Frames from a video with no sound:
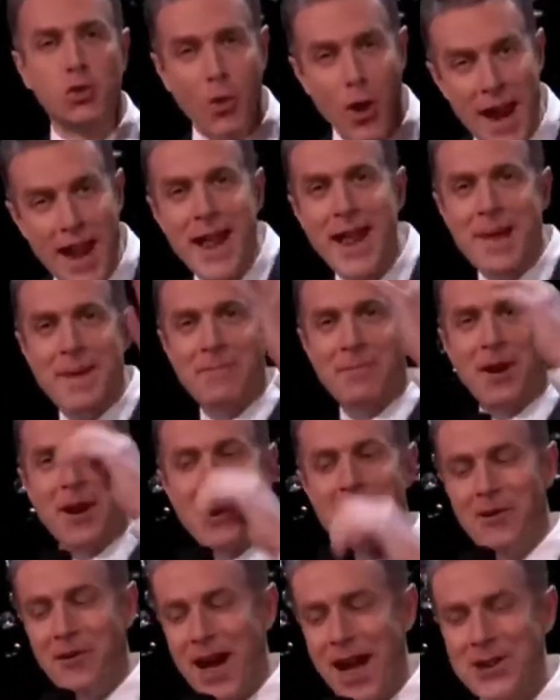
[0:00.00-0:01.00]
I'm okay with,
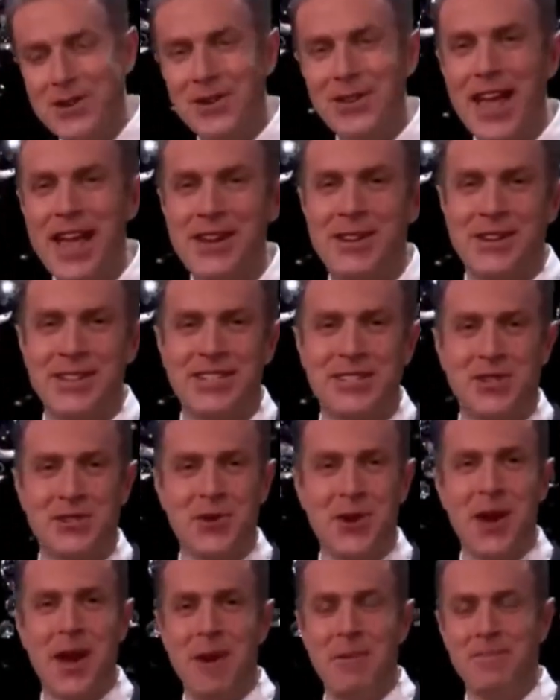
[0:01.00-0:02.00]
like I said, performances
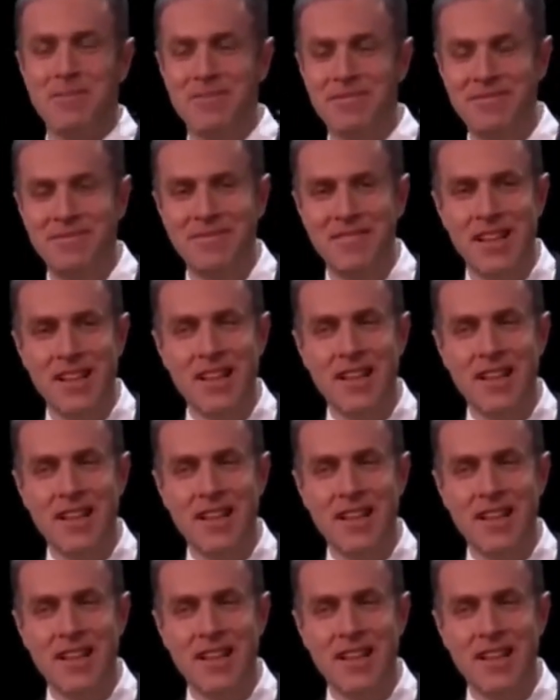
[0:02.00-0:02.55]
here and